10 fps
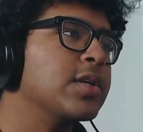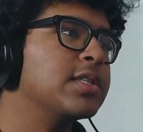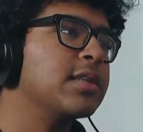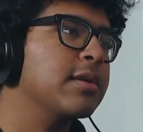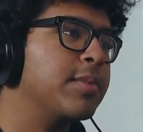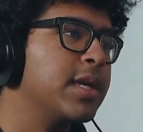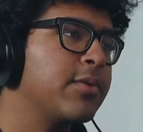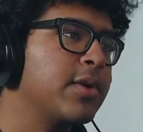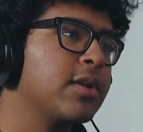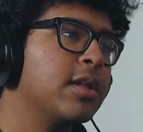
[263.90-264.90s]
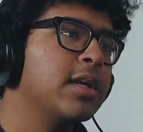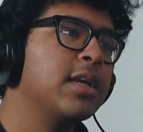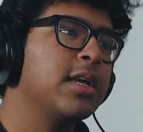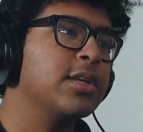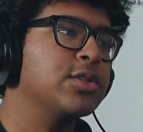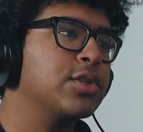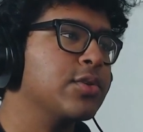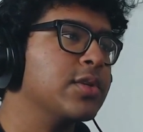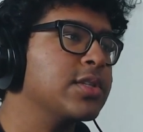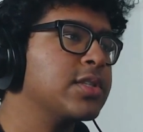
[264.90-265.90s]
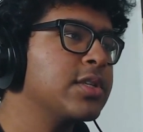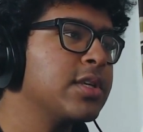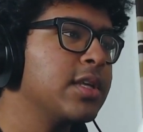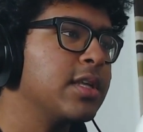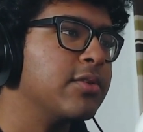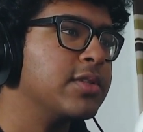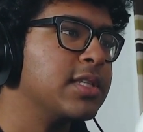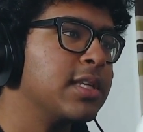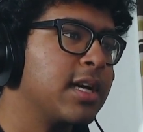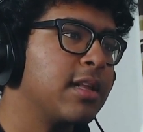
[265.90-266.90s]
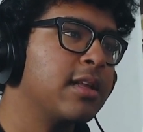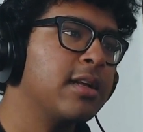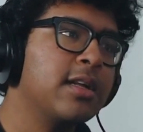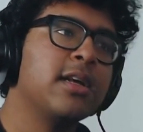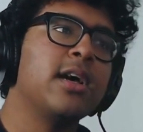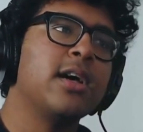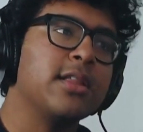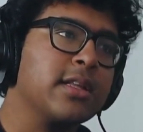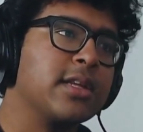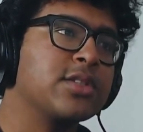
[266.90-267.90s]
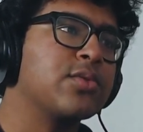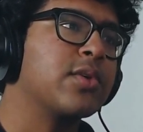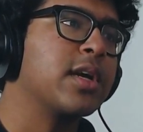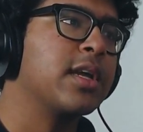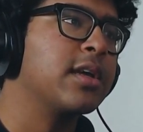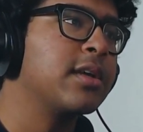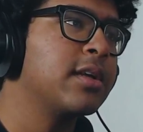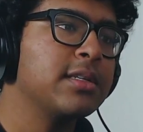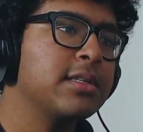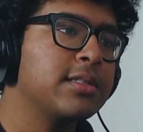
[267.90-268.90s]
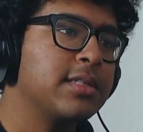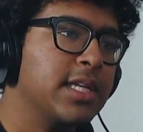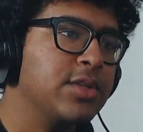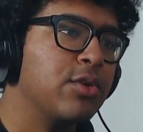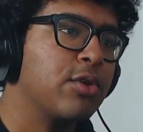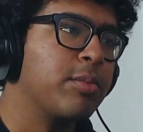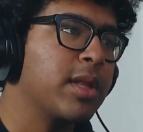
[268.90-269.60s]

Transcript: choice, Imperial, Insurance, UCL. I think that's right. Send your